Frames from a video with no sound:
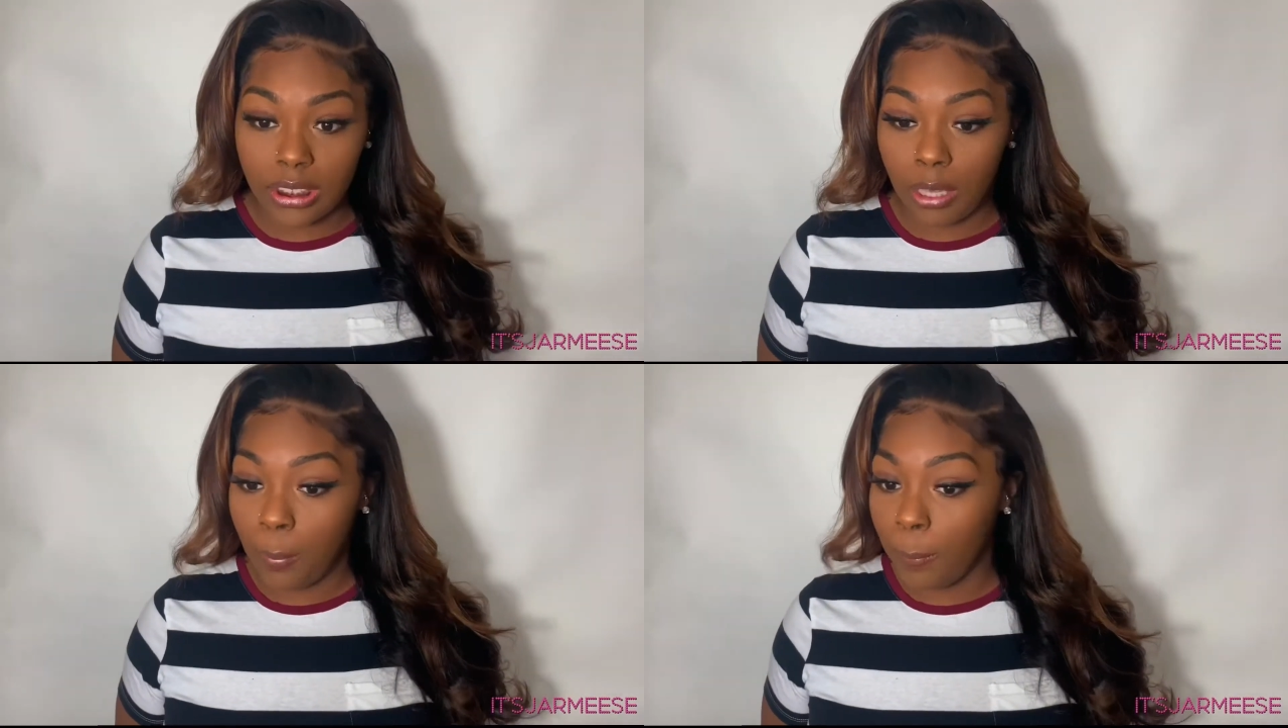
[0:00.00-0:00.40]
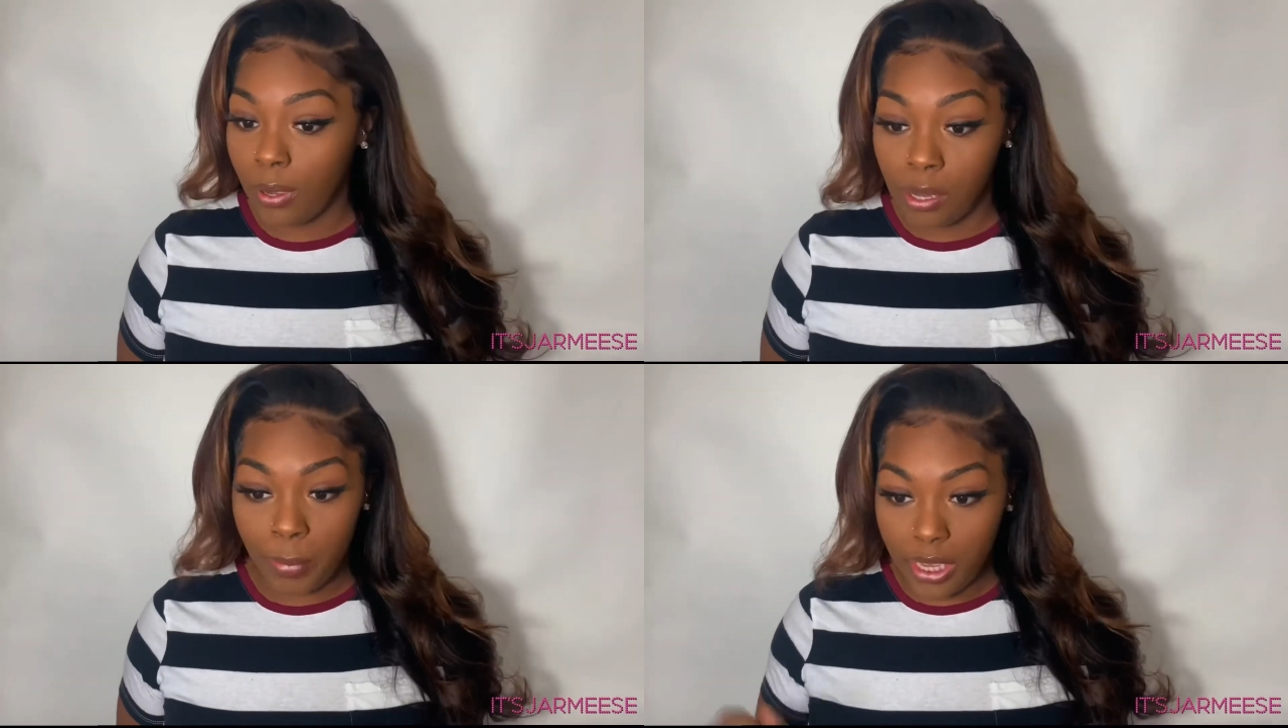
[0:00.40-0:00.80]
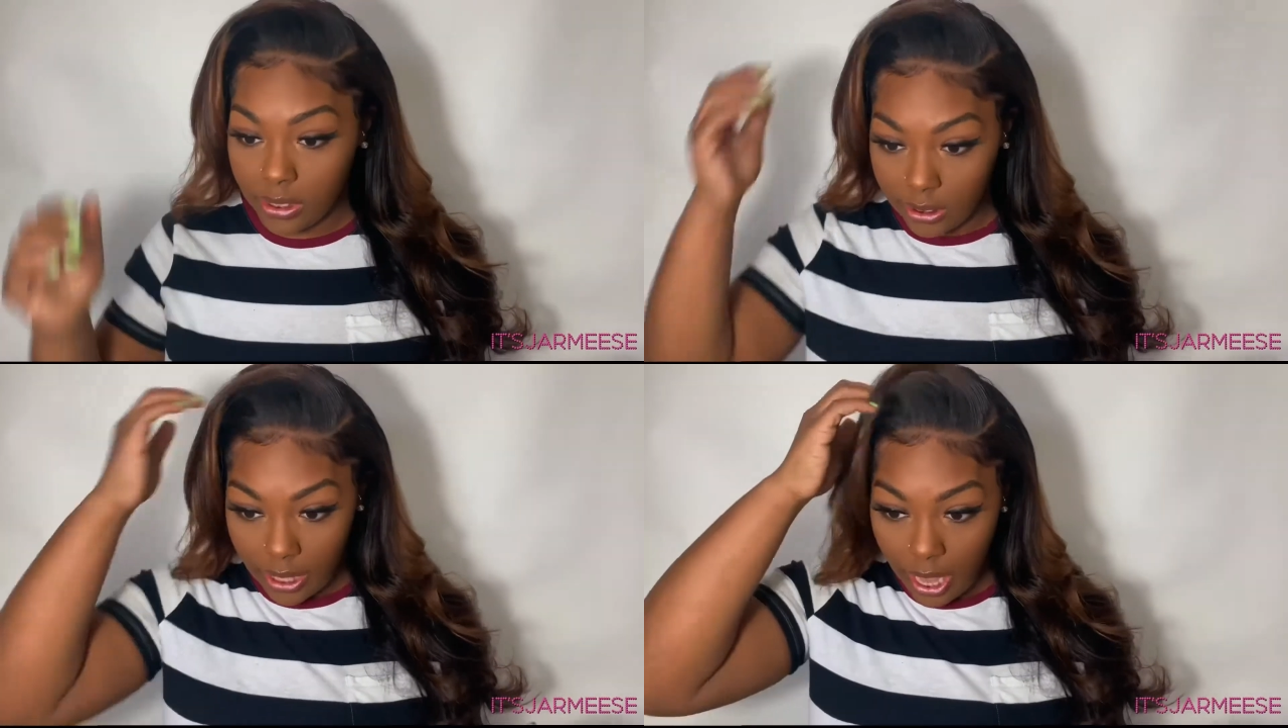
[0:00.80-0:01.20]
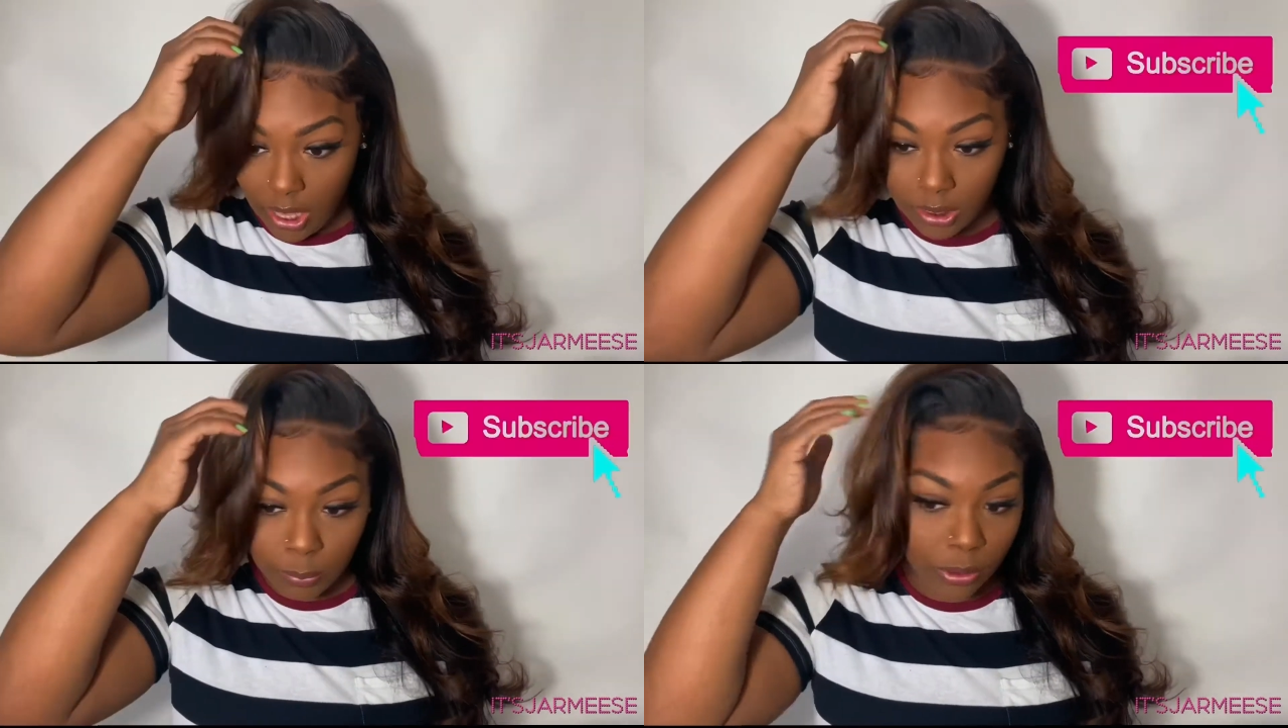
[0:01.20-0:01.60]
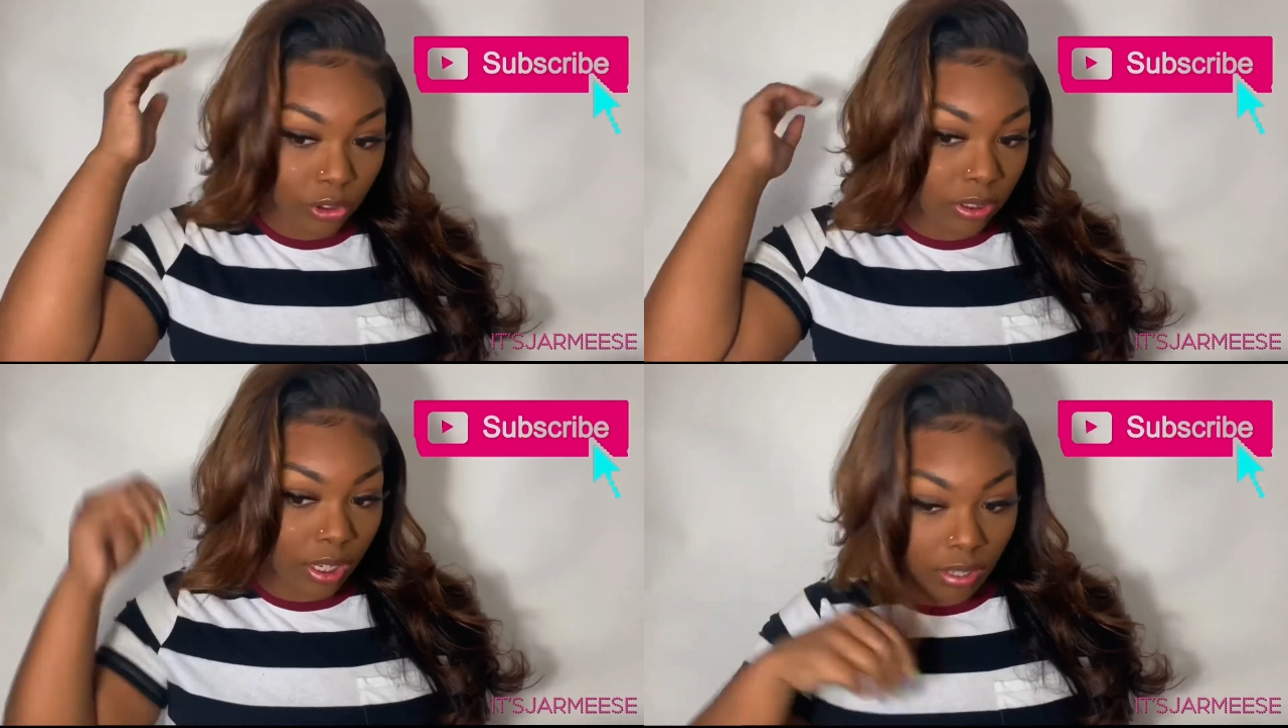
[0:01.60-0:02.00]
bum ass styles, but you
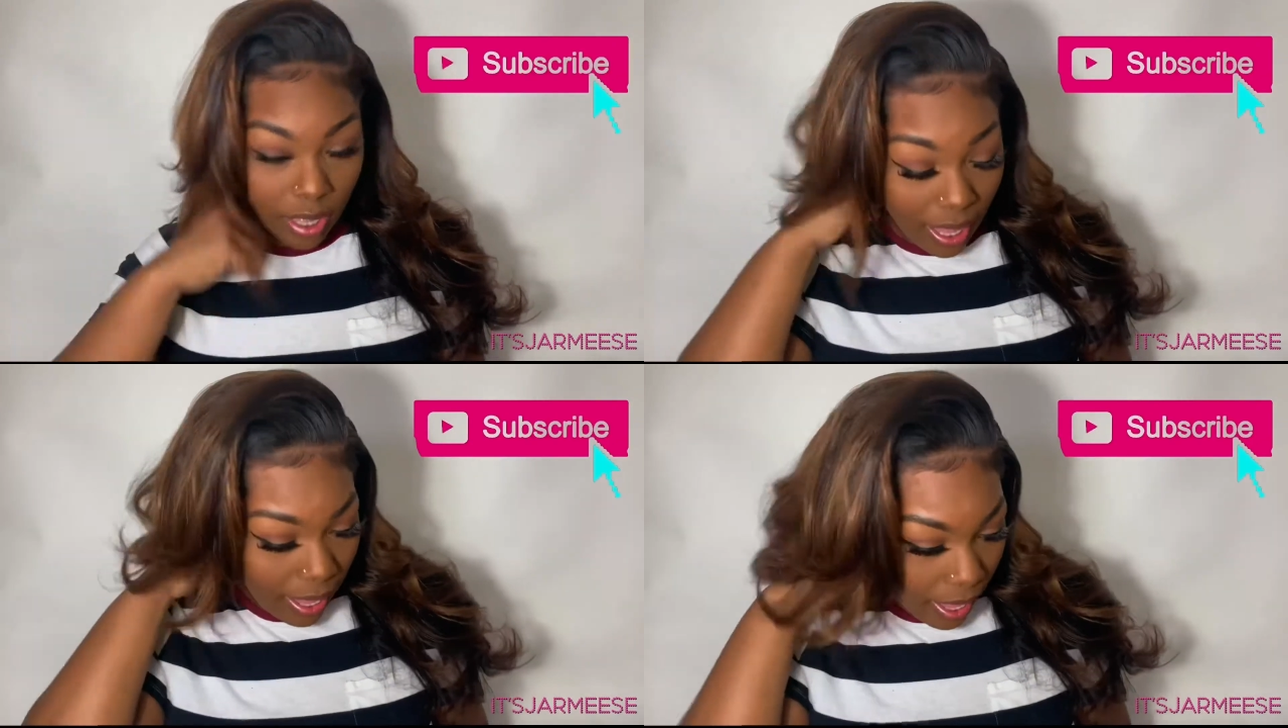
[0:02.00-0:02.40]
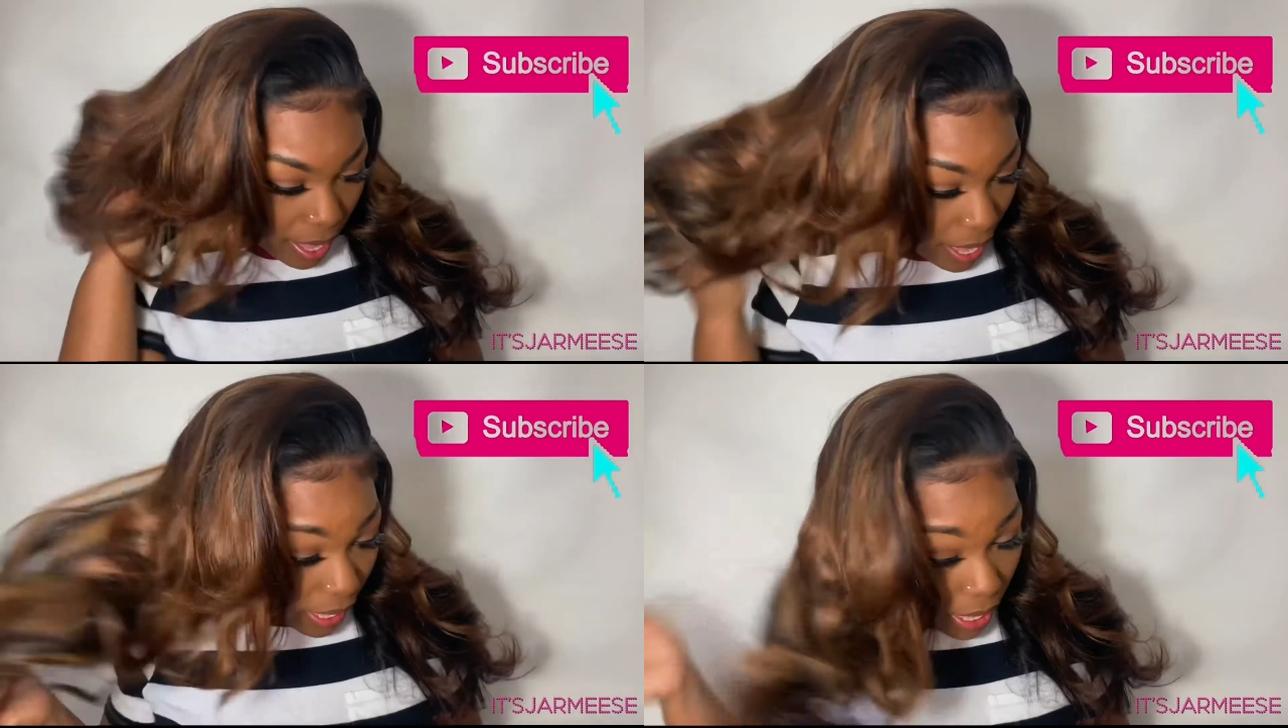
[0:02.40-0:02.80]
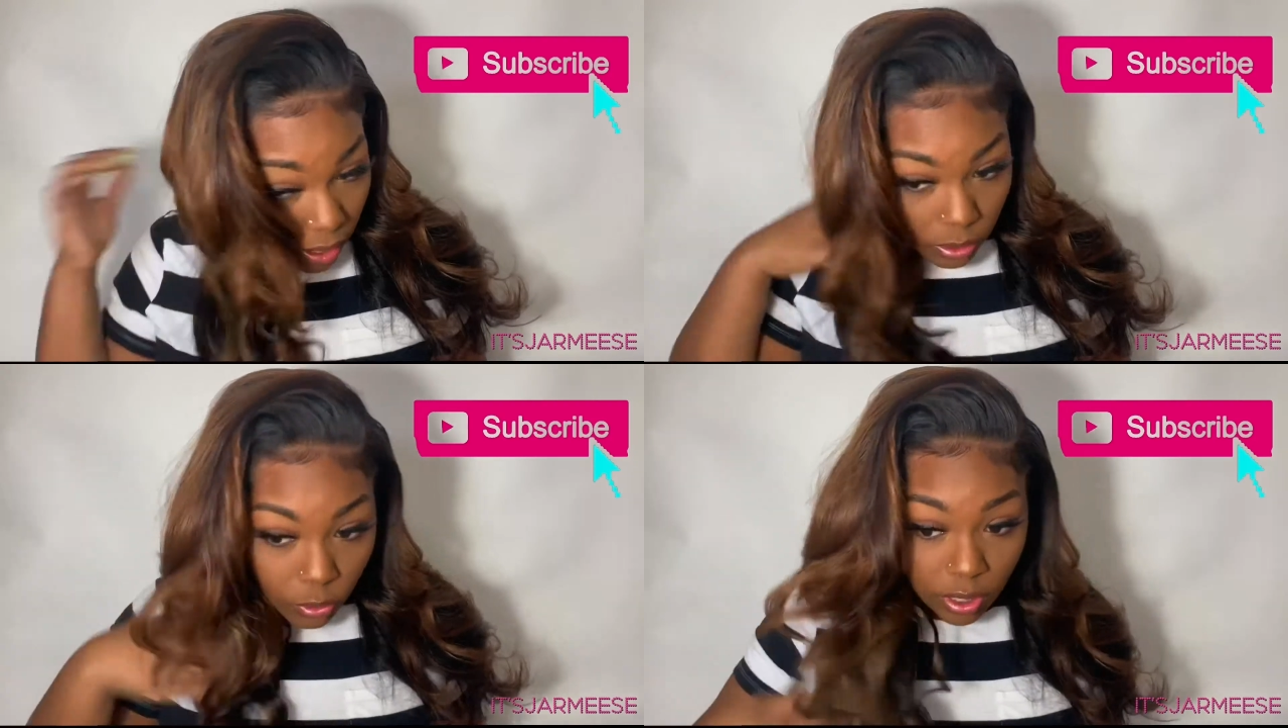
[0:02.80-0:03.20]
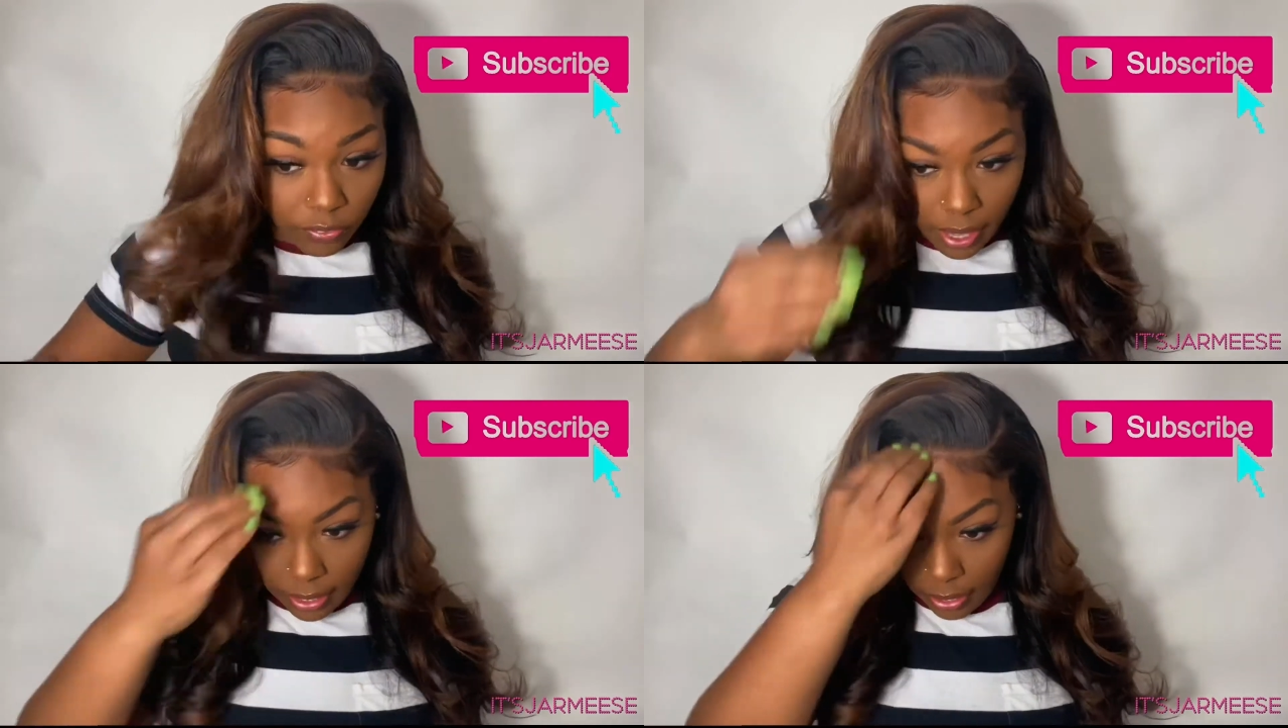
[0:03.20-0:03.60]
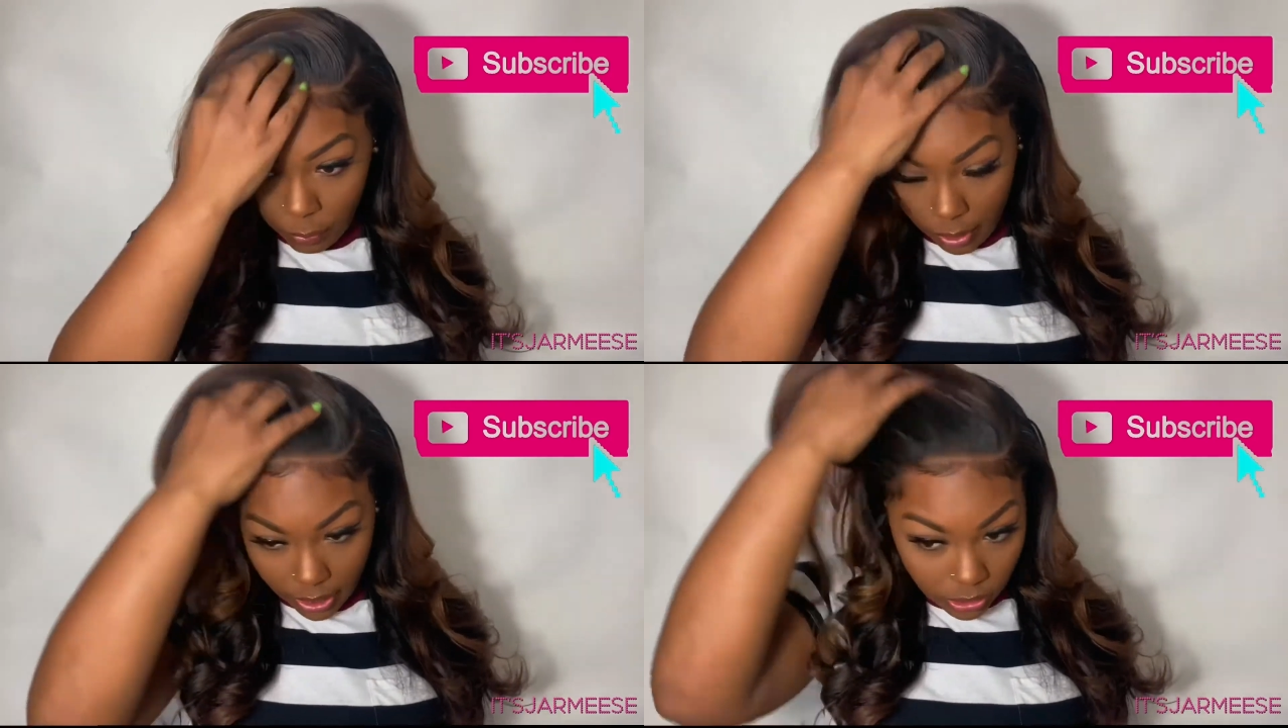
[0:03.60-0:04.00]
know, I can't do it if y'all ain't
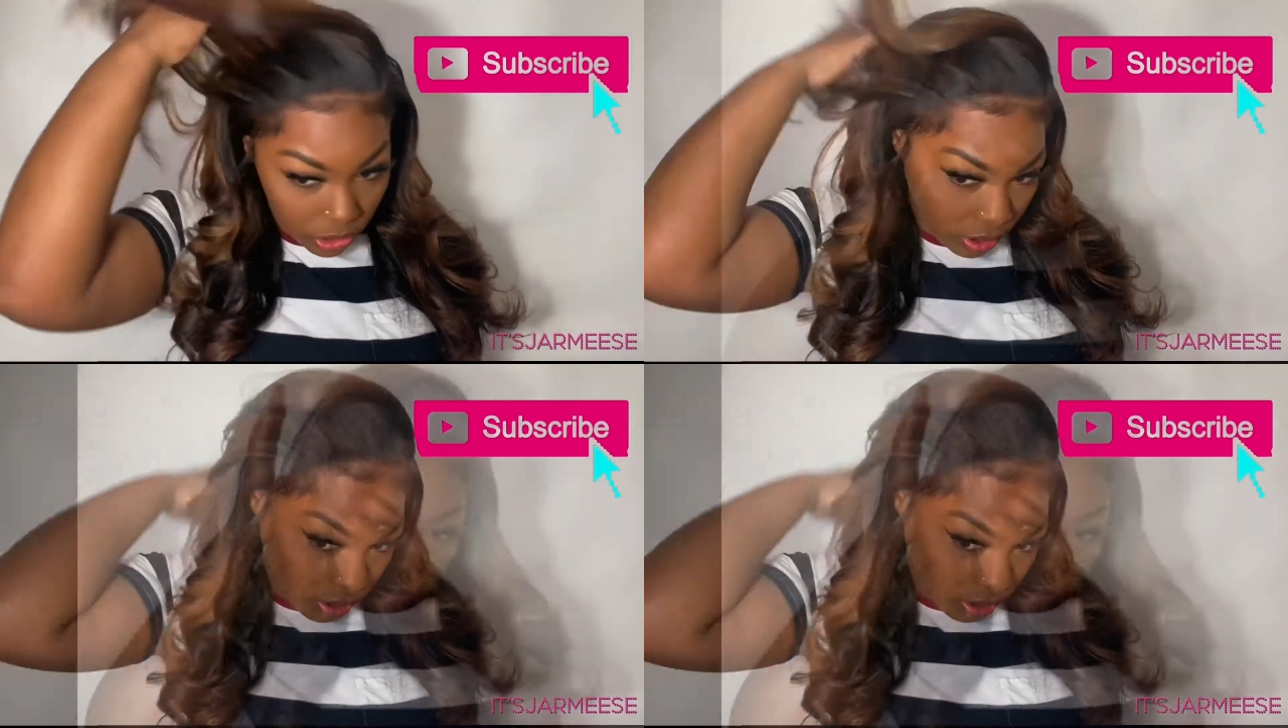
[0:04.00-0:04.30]
watching.